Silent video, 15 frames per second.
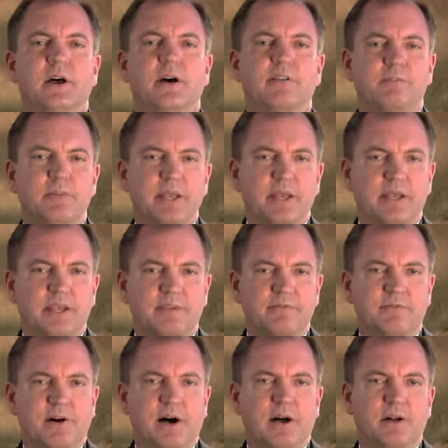of being
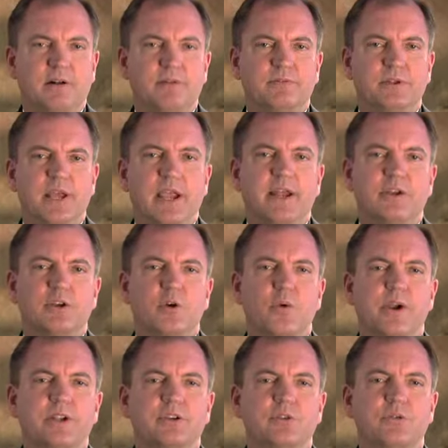involved and
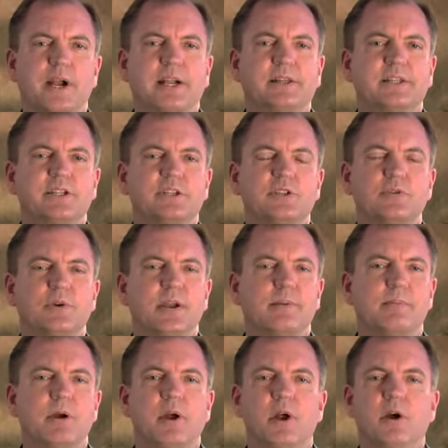going directly to
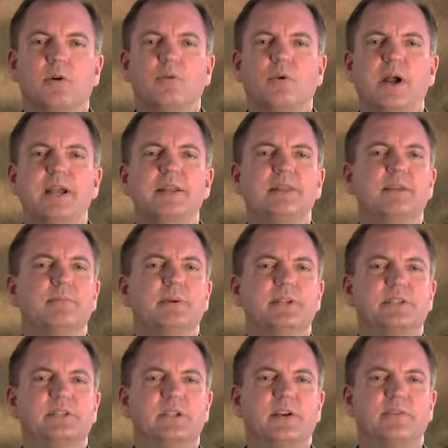him right in the
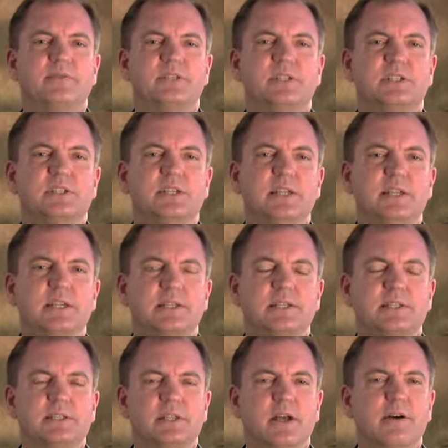midst of
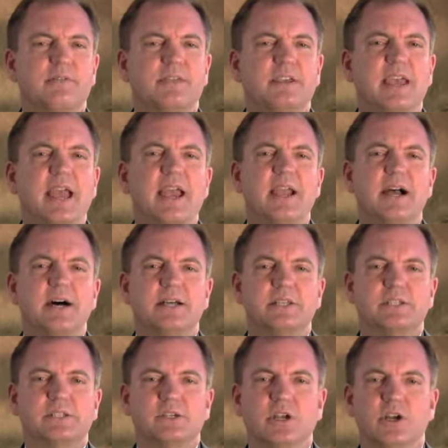scenes of
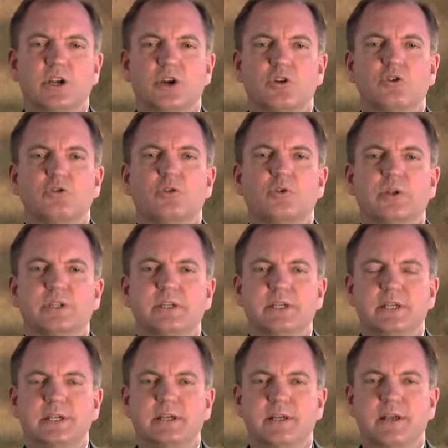chaos,
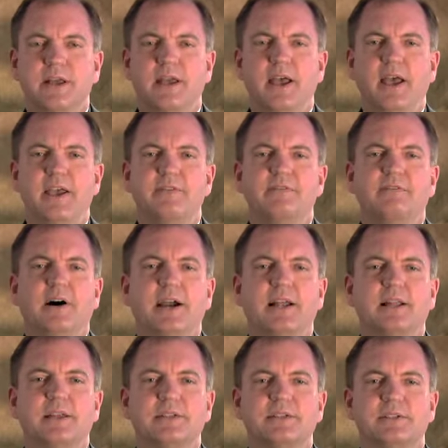cruelty, and
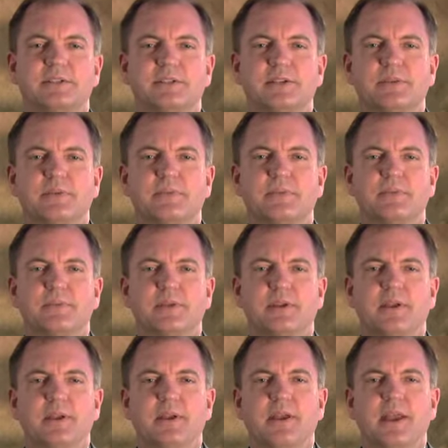violence.
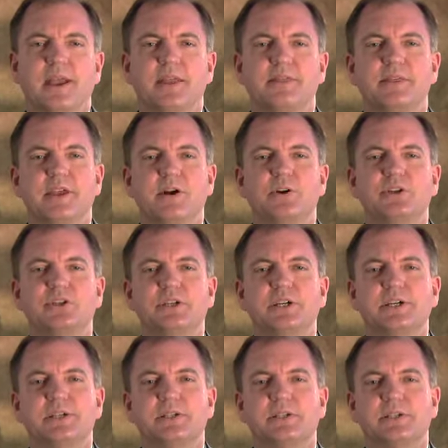And there
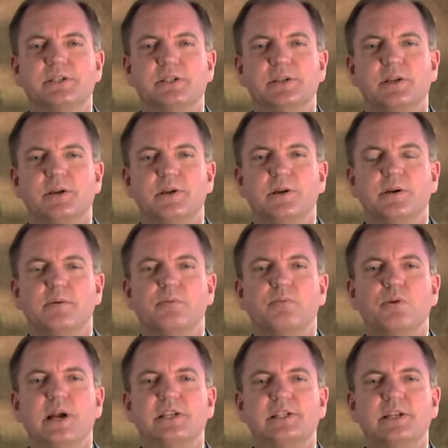she is,
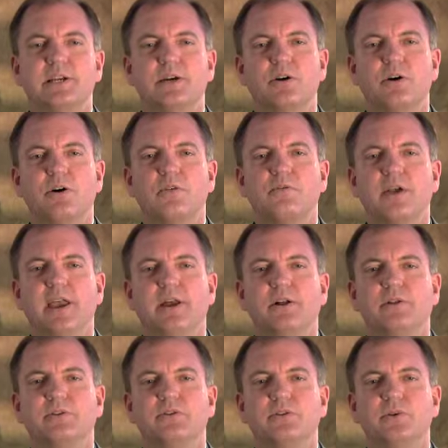pressing her
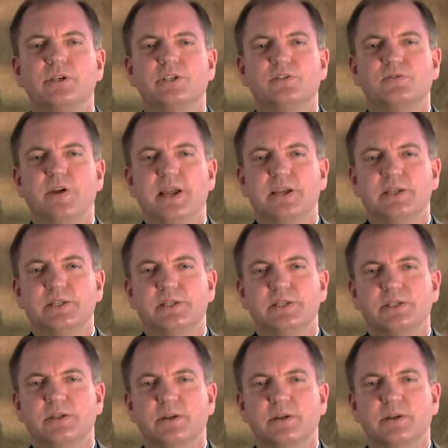veil to his
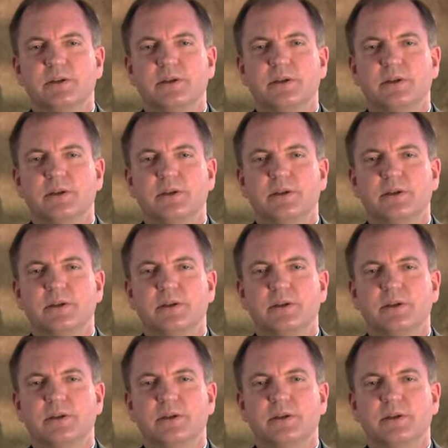face,